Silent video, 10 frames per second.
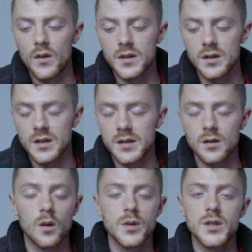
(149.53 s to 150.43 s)
this is
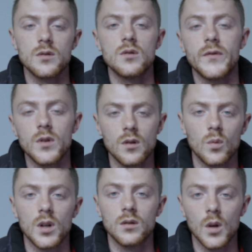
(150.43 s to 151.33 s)
always true, if you can
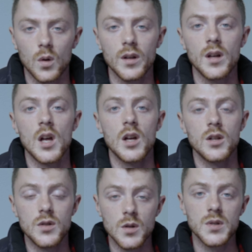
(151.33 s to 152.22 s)
work locally,
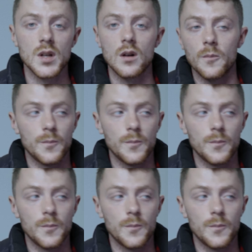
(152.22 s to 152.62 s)
do so.